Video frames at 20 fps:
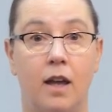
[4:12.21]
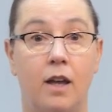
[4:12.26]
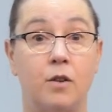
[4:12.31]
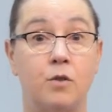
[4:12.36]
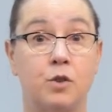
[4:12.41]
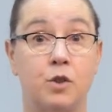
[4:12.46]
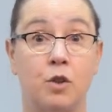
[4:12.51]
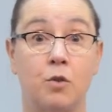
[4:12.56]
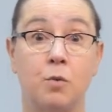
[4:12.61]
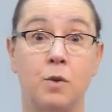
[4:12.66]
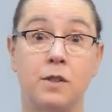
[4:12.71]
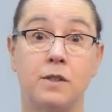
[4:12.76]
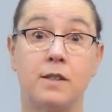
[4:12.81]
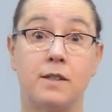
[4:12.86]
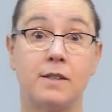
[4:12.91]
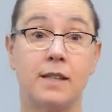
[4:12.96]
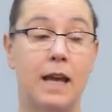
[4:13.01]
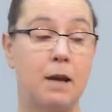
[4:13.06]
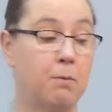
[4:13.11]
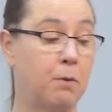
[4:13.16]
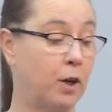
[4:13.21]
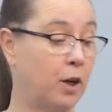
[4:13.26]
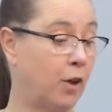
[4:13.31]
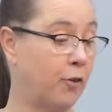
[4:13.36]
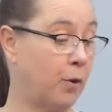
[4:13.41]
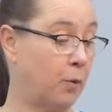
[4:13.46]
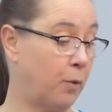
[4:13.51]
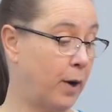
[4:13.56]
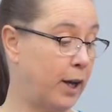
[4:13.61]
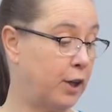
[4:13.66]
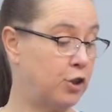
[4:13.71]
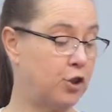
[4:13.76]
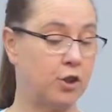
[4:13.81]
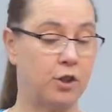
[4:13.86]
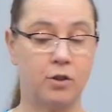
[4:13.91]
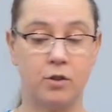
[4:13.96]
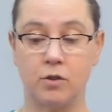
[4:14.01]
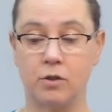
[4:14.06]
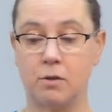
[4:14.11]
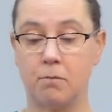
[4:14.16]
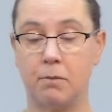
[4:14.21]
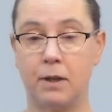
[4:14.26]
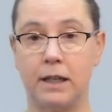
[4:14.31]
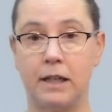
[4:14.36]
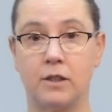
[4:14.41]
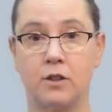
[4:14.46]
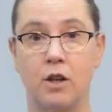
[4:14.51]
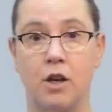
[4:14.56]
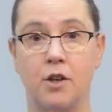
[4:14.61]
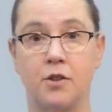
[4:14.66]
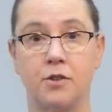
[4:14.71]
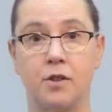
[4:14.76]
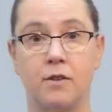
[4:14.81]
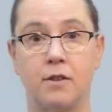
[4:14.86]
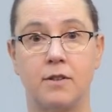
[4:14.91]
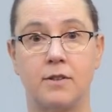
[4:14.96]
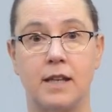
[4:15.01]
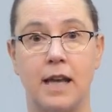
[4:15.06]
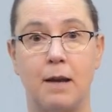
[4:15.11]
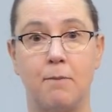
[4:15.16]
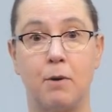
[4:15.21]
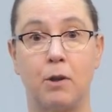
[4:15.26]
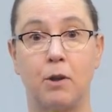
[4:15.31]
It was the same one on the red shoes, but it's also the same